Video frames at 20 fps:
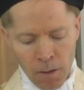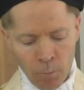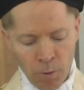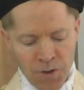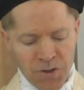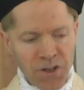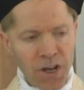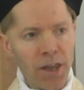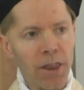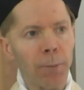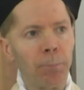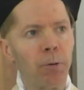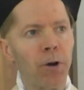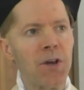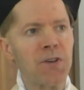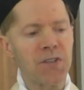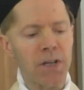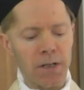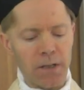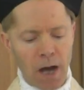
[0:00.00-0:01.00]
We see the
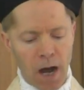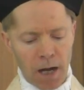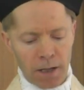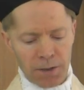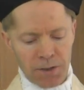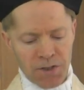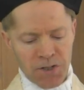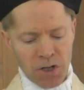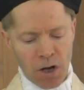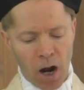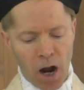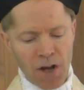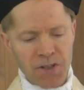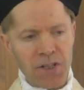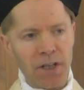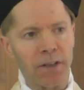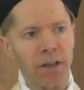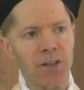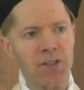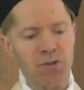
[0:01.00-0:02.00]
priests and nuns
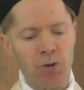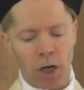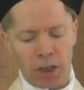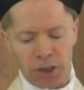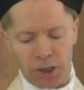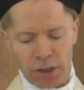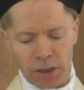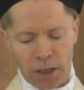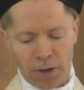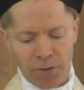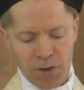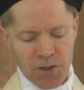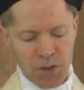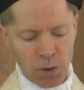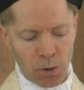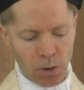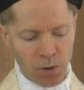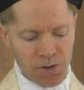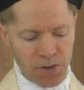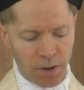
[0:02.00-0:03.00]
causing destruction of the
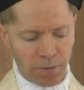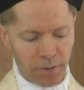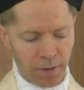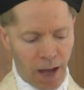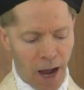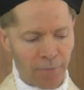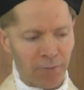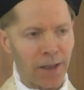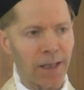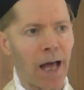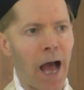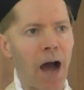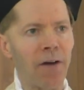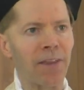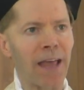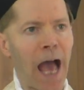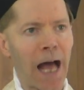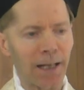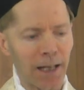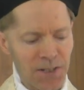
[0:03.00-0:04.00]
souls of the
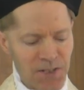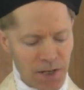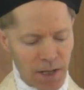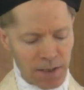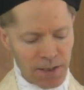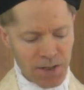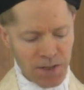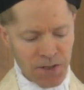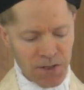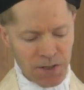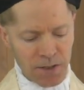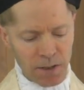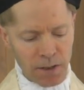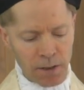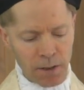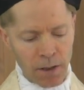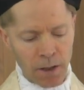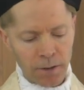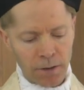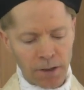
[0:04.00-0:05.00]
adolescents,
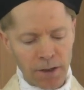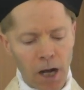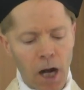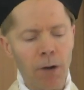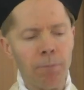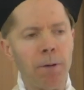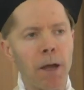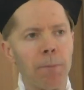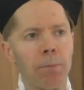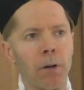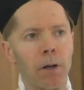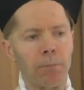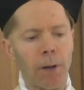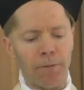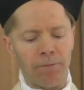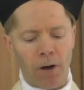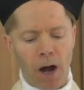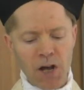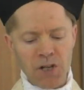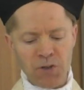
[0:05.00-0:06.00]
the young people,
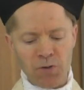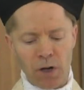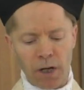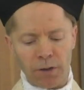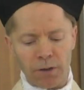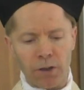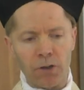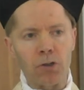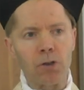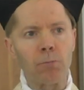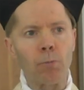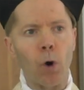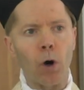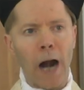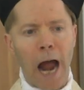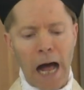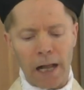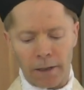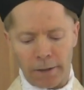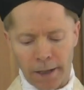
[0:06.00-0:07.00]
by fostering the new
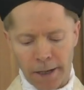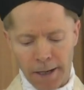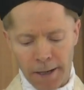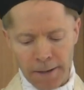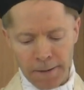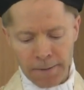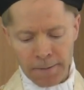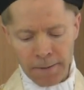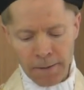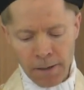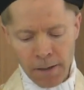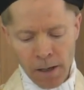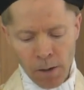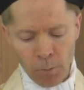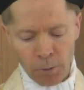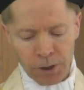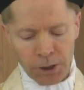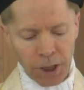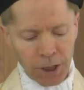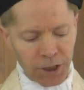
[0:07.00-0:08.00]
morality
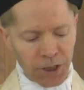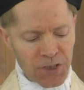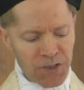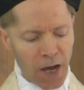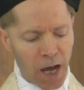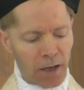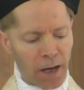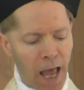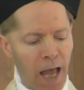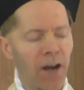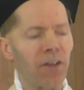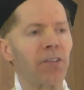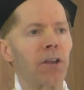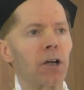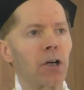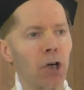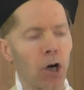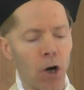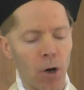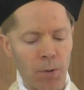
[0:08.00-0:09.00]
which teaches that
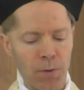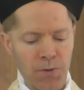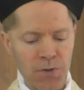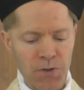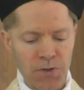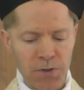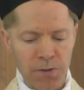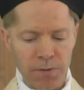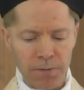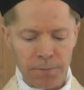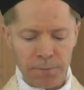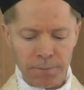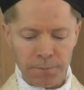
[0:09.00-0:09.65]
anything goes.